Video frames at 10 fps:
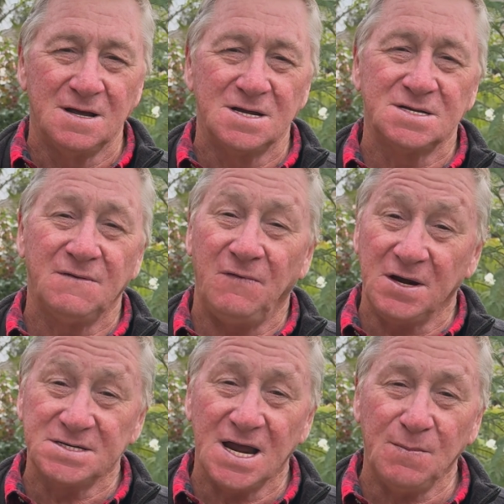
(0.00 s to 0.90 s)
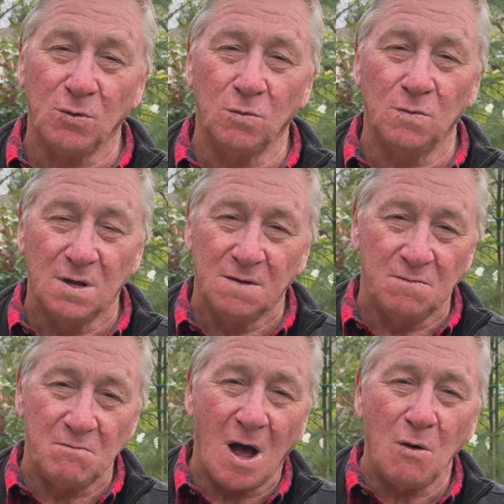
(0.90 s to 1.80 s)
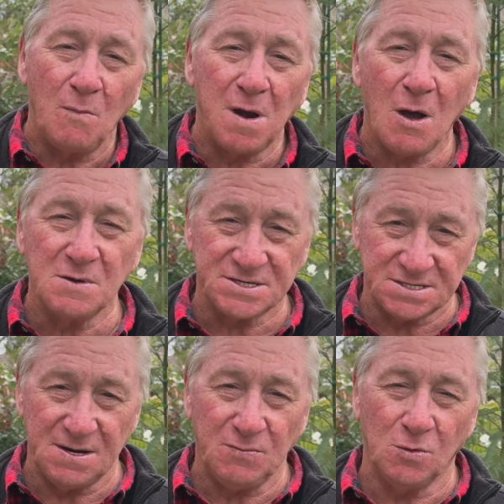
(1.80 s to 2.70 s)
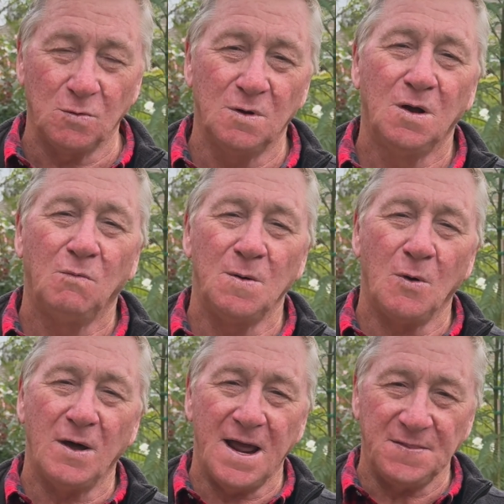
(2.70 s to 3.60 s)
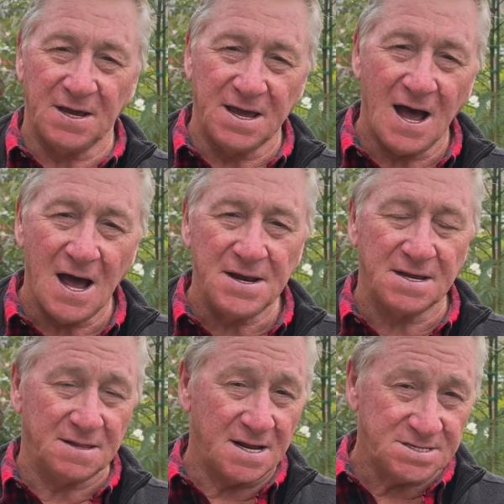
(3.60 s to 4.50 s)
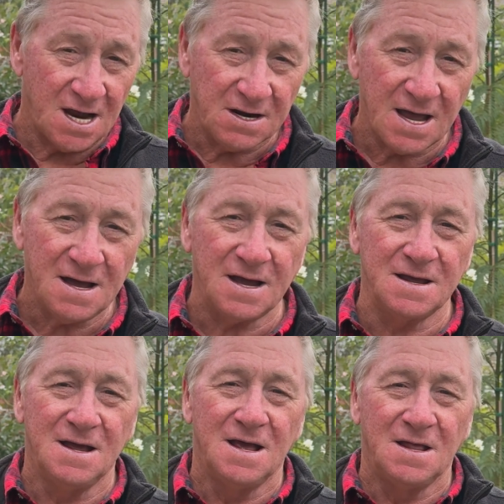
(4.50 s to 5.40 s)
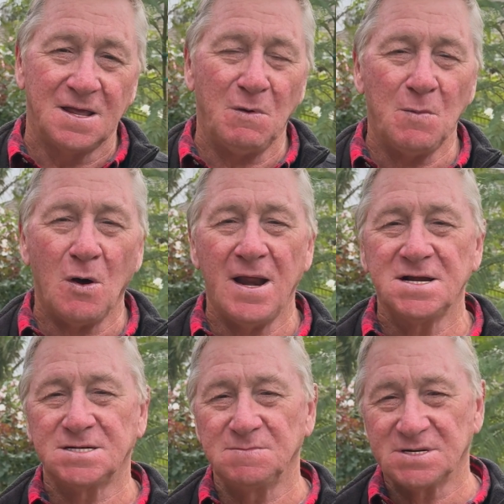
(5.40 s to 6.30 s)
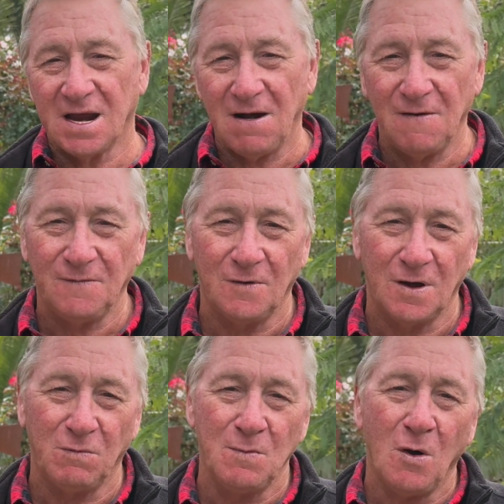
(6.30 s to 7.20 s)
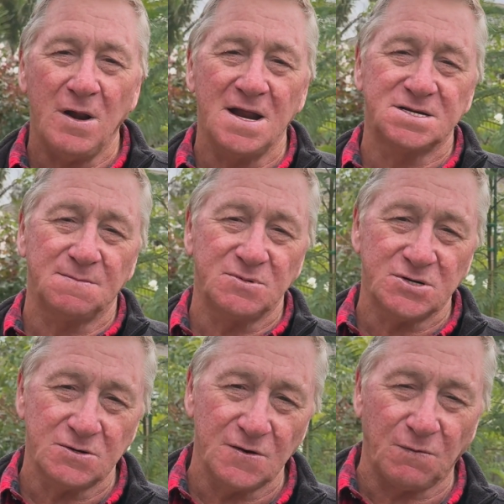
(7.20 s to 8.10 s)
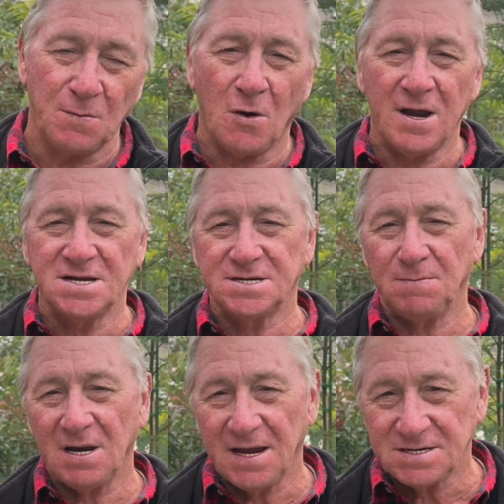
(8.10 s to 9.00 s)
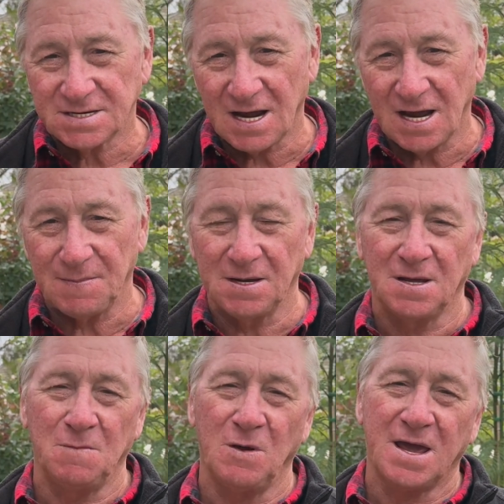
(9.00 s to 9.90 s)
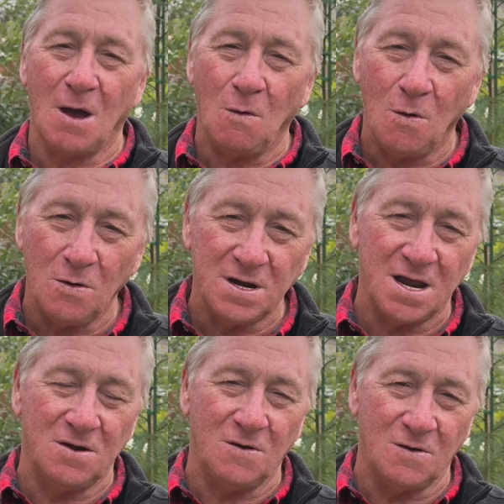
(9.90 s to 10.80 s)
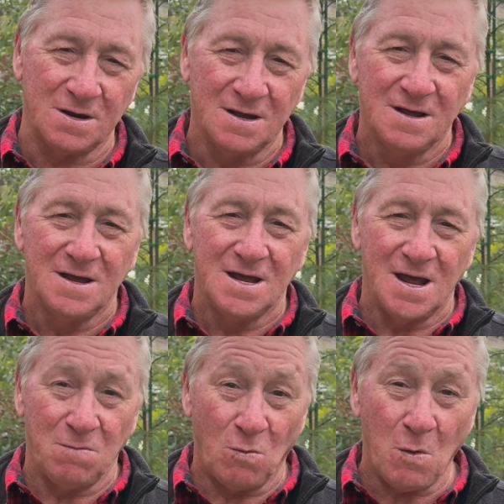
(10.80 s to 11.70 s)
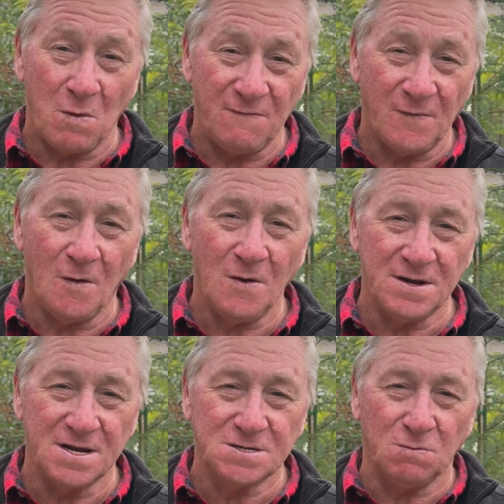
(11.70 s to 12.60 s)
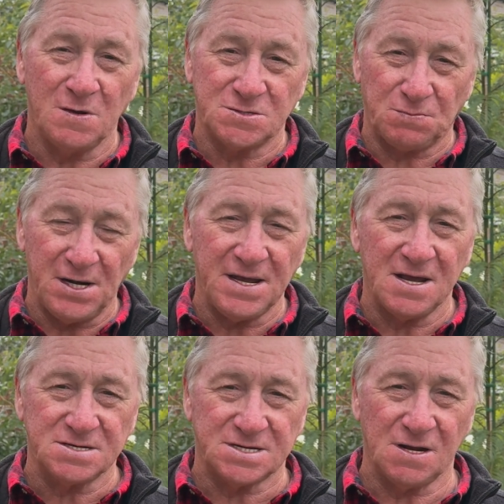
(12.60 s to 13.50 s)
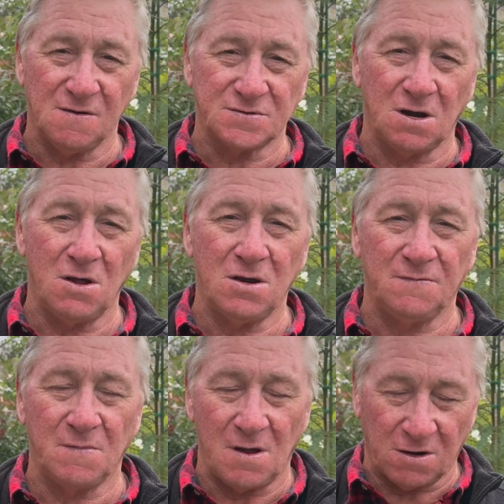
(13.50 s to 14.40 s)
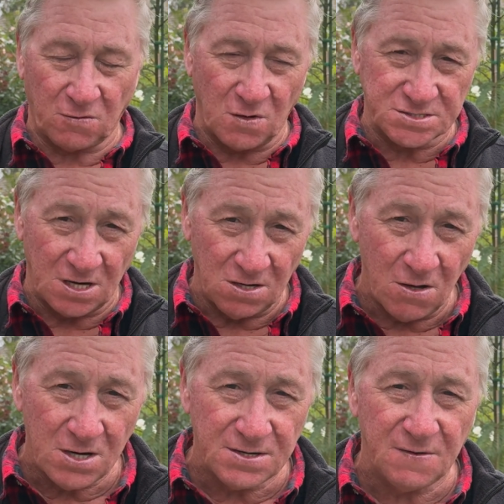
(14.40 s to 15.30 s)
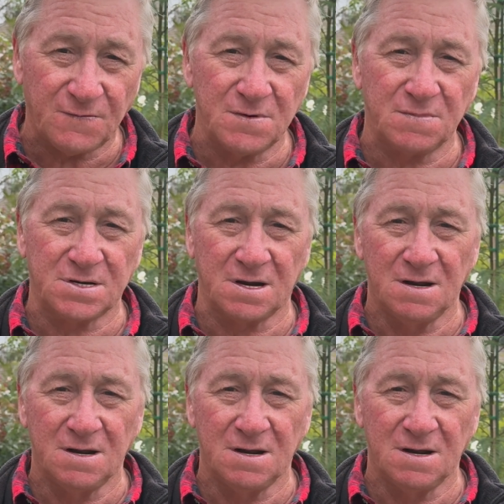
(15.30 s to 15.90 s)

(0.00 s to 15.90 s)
So for example, mow and blow is simple. We might add the gardening, that's okay. Then we might add some scarifying, we might add some turf, we might add some landscaping, and we go on and on. And what we find is we're spreading ourselves across a lot of different